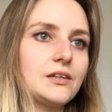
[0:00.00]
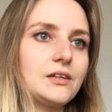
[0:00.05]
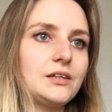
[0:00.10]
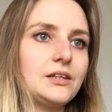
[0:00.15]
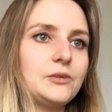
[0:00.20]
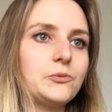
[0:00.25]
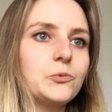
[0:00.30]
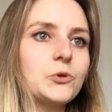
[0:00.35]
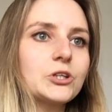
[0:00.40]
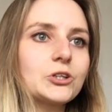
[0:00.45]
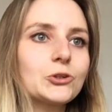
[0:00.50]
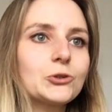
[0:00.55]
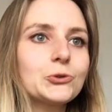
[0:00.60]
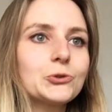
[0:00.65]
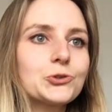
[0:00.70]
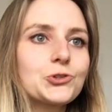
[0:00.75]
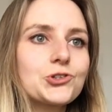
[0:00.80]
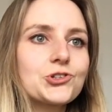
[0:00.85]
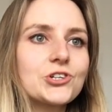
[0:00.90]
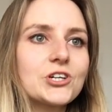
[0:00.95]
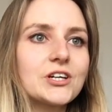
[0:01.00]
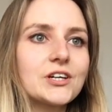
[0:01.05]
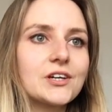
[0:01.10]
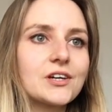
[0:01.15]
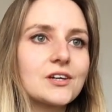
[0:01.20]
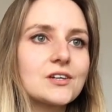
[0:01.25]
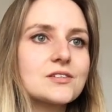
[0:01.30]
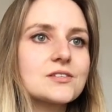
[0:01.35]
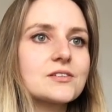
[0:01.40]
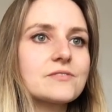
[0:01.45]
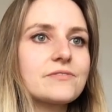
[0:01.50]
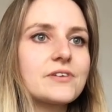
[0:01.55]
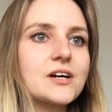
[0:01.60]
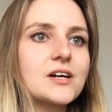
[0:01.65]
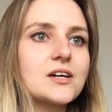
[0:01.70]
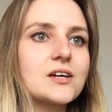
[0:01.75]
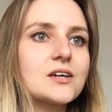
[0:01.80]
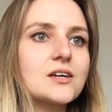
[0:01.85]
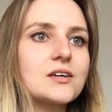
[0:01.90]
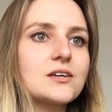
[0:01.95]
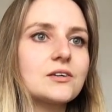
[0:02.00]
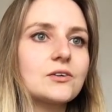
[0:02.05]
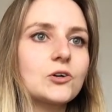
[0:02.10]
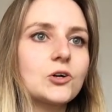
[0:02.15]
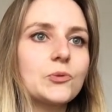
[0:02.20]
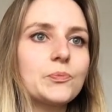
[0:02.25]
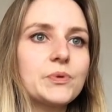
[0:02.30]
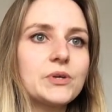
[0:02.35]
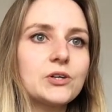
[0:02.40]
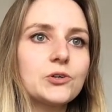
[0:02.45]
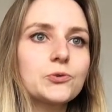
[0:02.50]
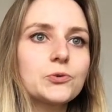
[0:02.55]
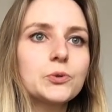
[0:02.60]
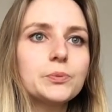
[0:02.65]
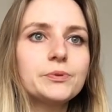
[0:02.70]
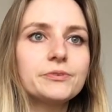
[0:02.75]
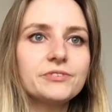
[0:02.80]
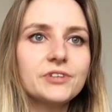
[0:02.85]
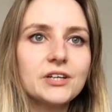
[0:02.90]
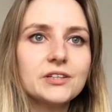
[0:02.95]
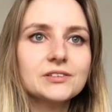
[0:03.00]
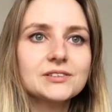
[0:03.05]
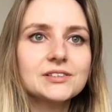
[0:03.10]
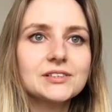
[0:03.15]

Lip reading: And one cool trick is if I copy a group of notes,